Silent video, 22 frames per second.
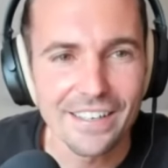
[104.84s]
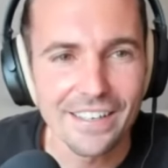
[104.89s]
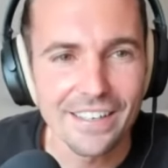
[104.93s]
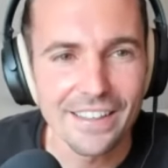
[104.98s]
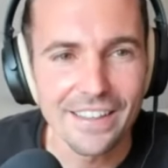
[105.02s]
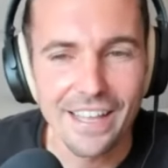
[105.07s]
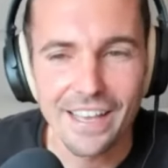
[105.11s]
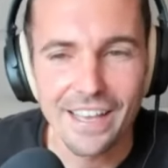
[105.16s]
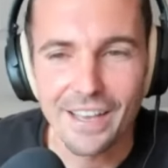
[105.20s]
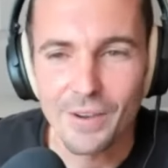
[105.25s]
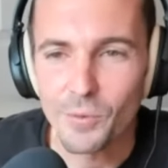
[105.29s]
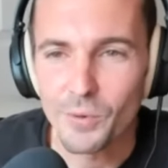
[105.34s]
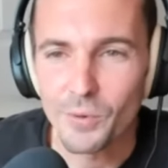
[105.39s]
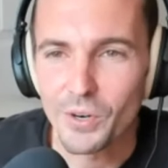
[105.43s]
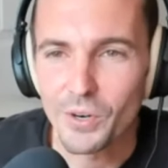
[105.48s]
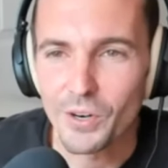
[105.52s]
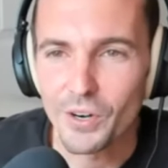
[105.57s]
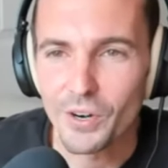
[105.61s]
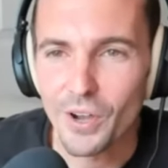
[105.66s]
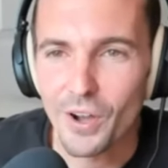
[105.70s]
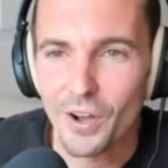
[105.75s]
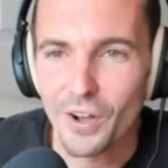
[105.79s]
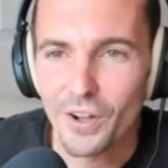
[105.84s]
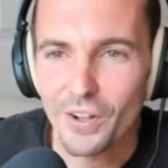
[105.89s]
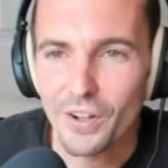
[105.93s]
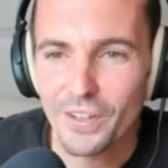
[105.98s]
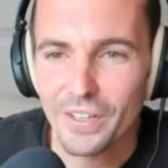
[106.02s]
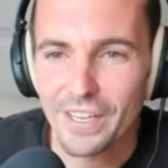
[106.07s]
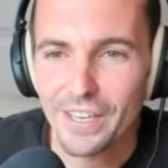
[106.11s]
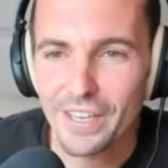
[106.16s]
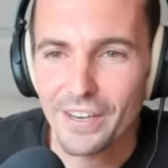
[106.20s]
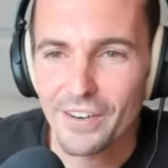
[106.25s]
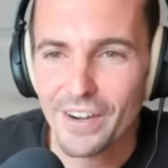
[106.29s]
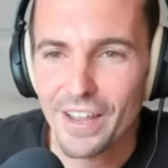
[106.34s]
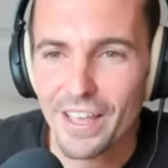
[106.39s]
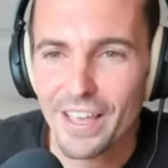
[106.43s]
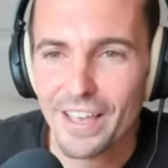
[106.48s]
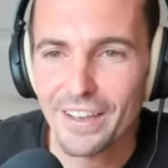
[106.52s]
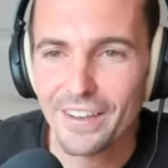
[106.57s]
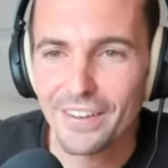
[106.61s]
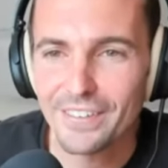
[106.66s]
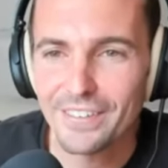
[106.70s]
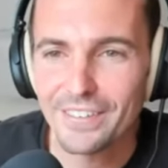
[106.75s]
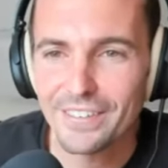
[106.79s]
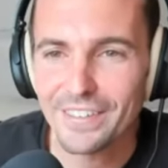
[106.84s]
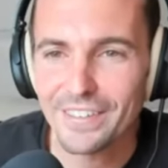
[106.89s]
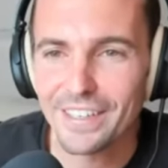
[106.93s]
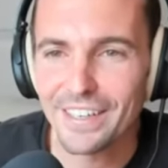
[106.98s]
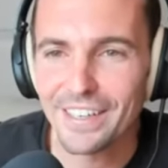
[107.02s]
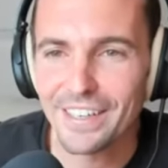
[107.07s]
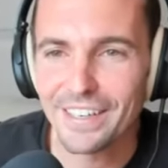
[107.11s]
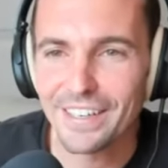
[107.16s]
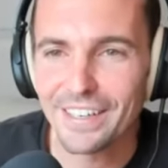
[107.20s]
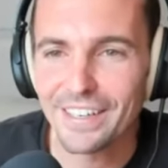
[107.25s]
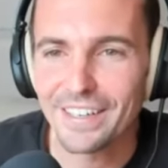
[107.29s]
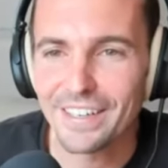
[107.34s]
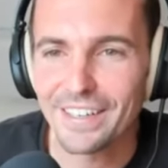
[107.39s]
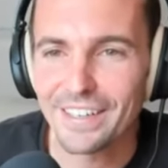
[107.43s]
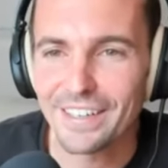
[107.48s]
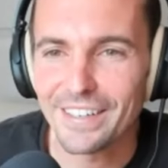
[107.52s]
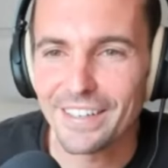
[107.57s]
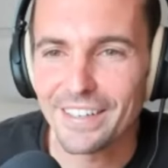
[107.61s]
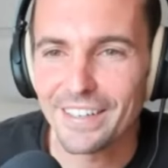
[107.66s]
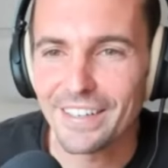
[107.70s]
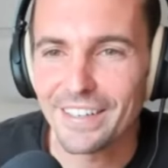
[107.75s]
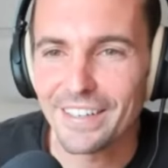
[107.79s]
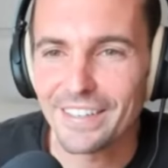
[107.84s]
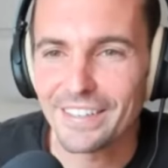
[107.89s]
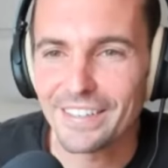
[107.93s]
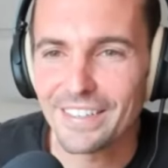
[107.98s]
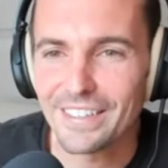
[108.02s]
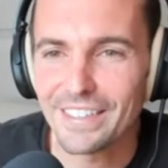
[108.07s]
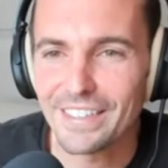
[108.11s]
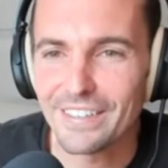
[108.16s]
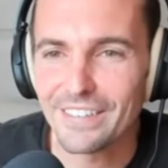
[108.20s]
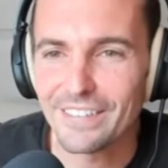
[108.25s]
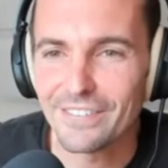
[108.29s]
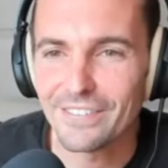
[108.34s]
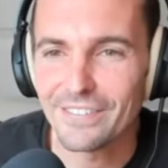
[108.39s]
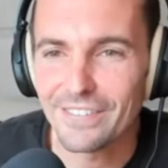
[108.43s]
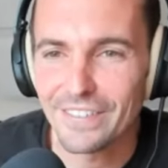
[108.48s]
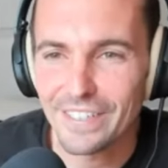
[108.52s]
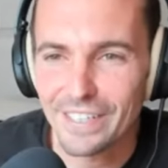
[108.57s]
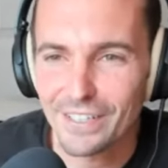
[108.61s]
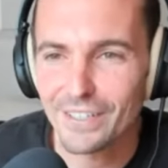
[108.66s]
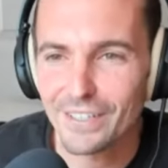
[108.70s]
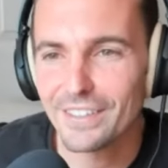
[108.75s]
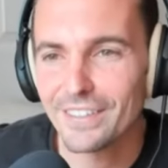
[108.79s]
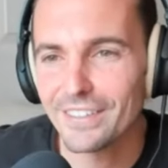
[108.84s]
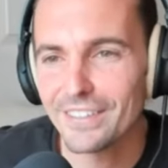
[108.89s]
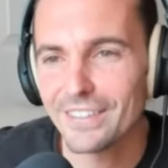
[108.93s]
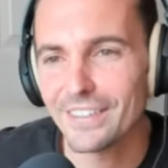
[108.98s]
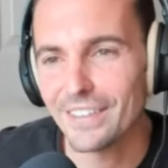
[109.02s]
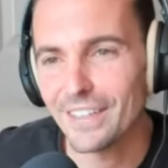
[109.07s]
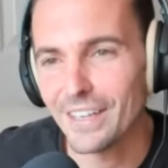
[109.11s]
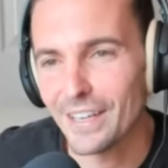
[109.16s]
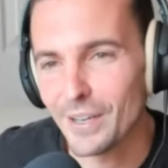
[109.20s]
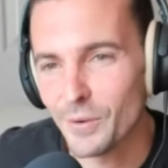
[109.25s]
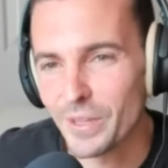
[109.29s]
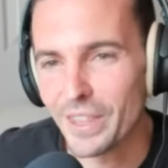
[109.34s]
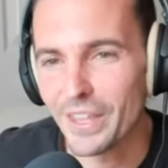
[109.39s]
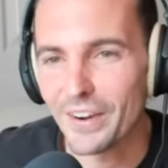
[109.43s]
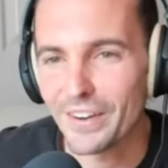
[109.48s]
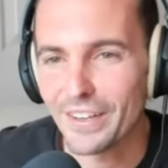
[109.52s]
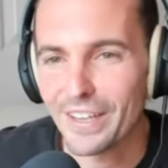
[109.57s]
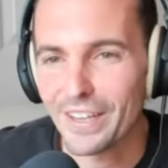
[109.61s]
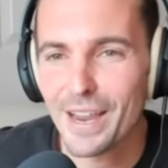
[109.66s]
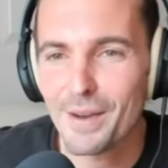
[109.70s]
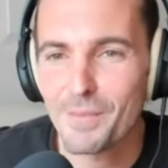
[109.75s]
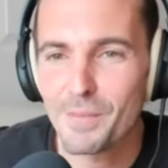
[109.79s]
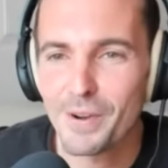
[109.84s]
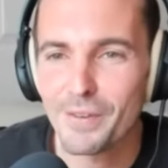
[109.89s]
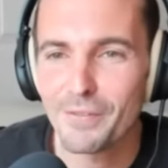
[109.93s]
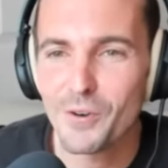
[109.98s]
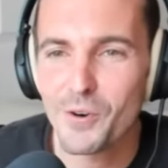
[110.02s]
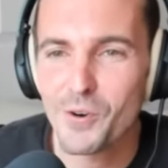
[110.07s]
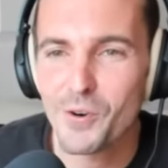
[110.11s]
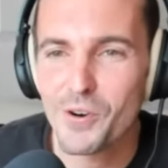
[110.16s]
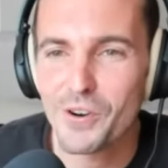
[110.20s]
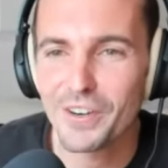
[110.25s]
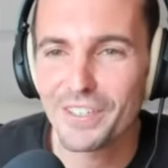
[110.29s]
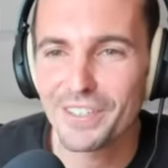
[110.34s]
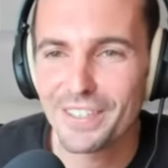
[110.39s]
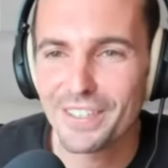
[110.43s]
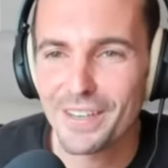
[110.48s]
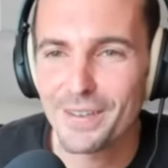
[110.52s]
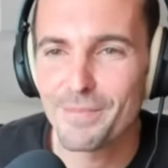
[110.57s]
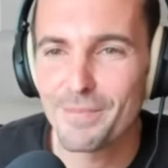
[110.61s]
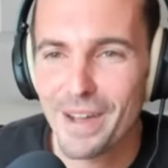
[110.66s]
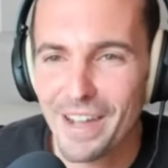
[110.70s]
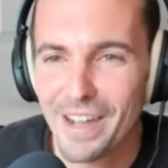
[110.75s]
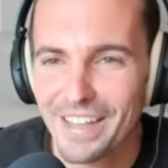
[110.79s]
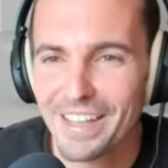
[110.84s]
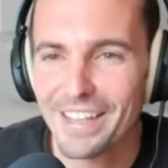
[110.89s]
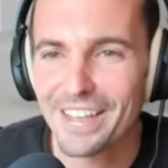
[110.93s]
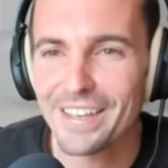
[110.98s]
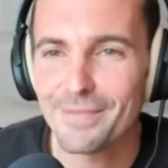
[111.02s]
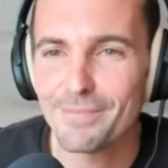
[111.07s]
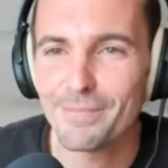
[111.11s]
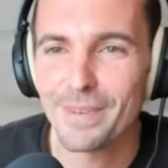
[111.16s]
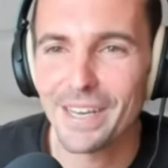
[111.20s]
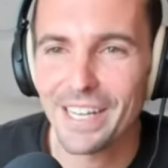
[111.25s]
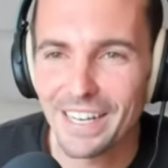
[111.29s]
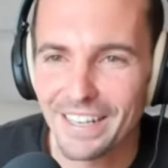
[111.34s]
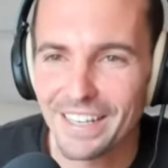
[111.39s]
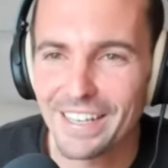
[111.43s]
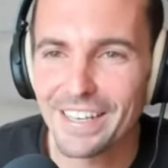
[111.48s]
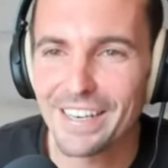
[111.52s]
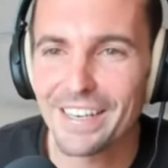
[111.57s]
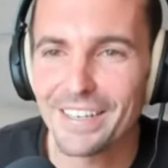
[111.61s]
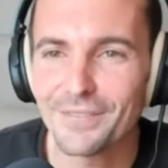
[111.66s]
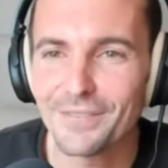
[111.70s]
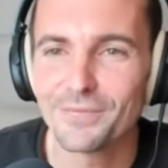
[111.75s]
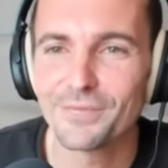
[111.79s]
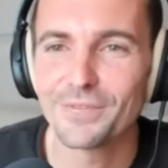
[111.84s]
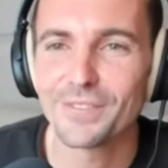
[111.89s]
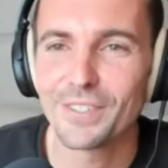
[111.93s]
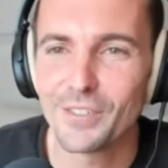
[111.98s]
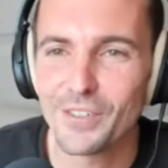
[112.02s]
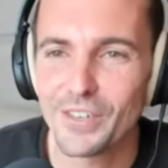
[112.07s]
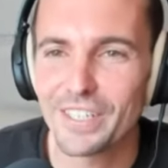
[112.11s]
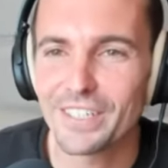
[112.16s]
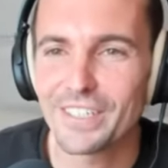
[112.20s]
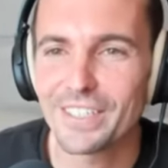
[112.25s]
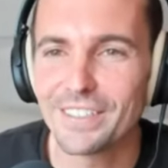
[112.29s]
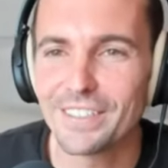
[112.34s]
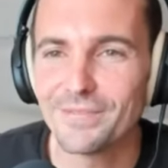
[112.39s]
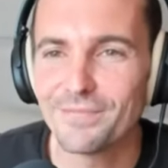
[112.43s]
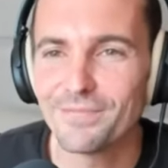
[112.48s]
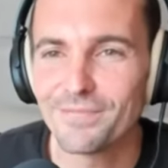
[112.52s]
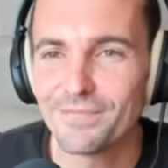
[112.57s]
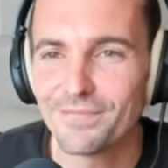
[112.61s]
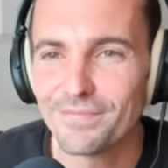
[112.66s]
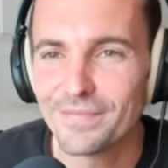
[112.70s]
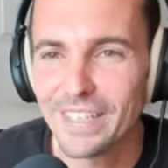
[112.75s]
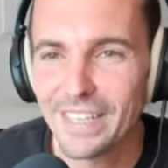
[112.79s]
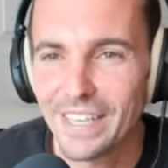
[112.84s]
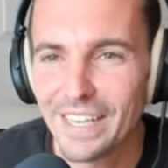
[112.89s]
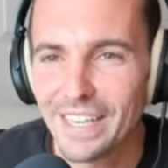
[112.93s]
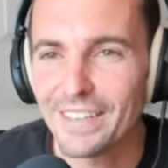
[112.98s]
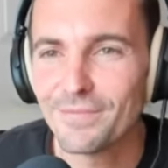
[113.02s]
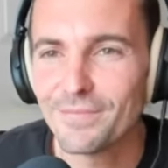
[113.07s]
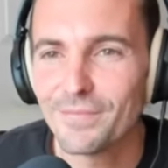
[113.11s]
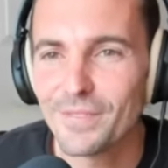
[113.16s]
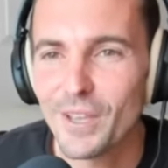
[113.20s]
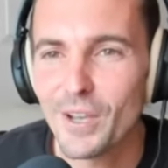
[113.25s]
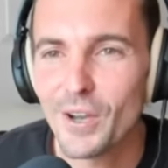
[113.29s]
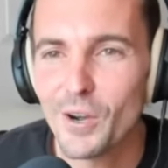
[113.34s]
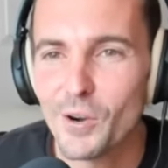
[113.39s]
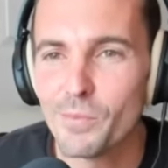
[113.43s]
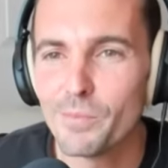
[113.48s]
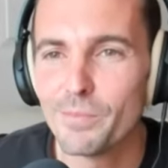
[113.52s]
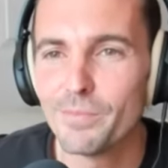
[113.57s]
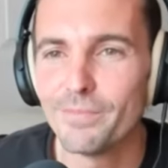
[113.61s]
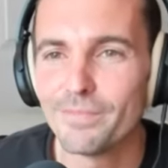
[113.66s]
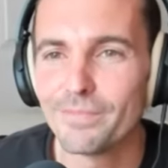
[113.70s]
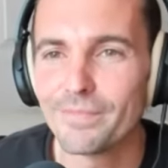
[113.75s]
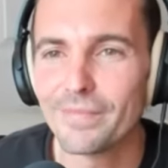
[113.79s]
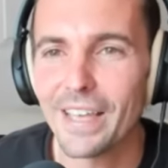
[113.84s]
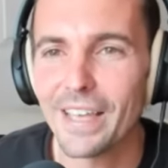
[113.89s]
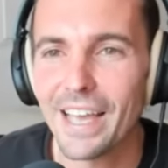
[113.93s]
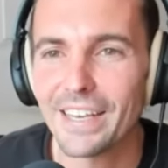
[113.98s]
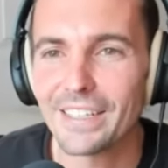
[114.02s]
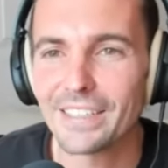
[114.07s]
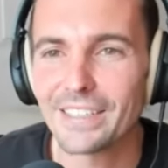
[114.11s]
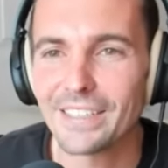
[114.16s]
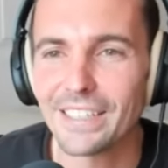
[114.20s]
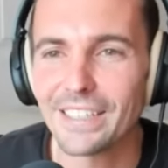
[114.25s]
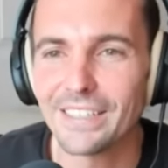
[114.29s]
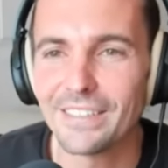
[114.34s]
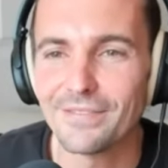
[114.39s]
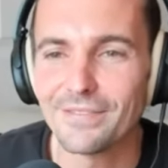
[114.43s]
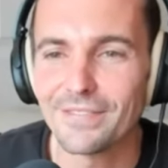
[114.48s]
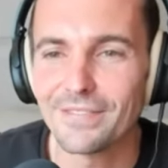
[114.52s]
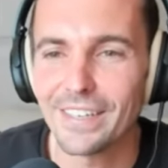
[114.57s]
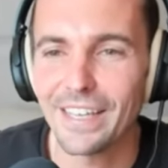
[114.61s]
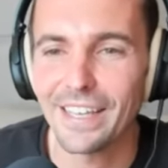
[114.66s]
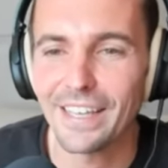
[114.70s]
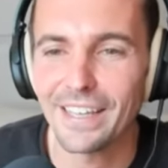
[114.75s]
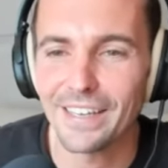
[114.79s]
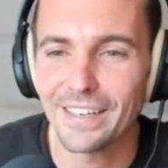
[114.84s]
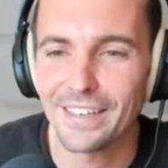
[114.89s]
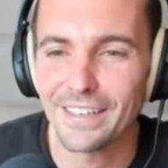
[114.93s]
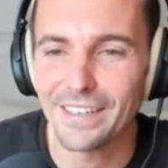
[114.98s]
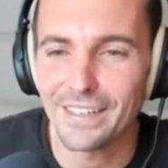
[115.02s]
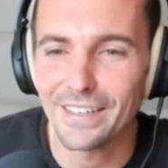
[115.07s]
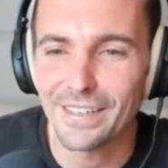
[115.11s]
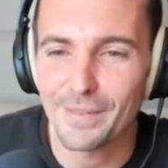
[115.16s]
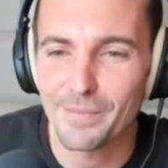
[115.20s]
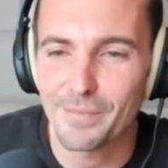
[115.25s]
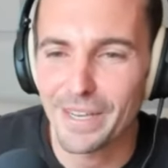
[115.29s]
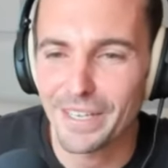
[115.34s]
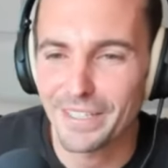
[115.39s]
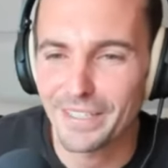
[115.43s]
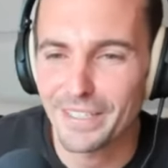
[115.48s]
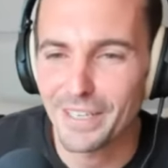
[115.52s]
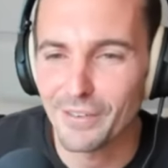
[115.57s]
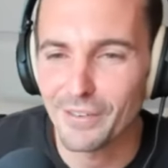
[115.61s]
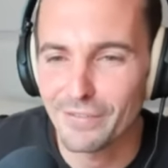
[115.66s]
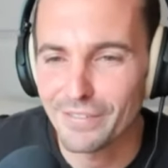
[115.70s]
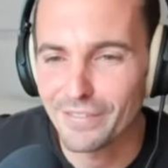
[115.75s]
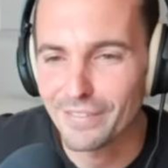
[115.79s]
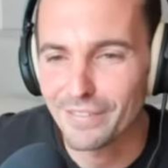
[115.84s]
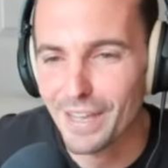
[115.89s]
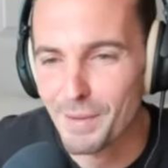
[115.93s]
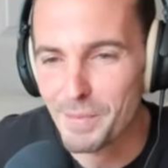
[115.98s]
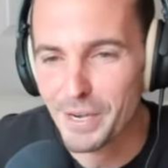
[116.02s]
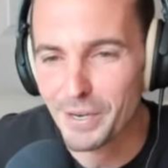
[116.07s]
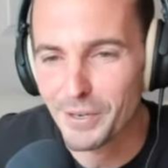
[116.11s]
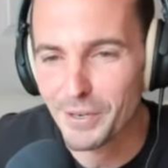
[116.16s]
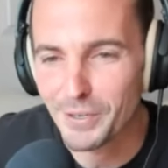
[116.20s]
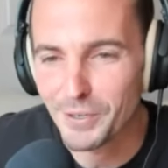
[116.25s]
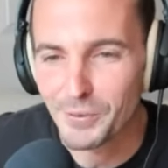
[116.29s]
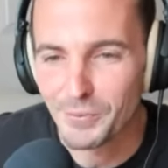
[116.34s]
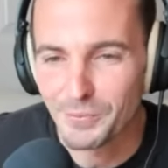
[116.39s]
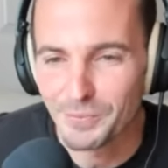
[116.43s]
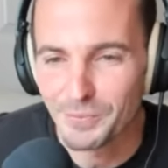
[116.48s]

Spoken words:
that we're all here now. I see Phil, without a camera, of course, Maya, Madalena, Kristen, Kay, Hope, Ashley, and myself. I'm here too.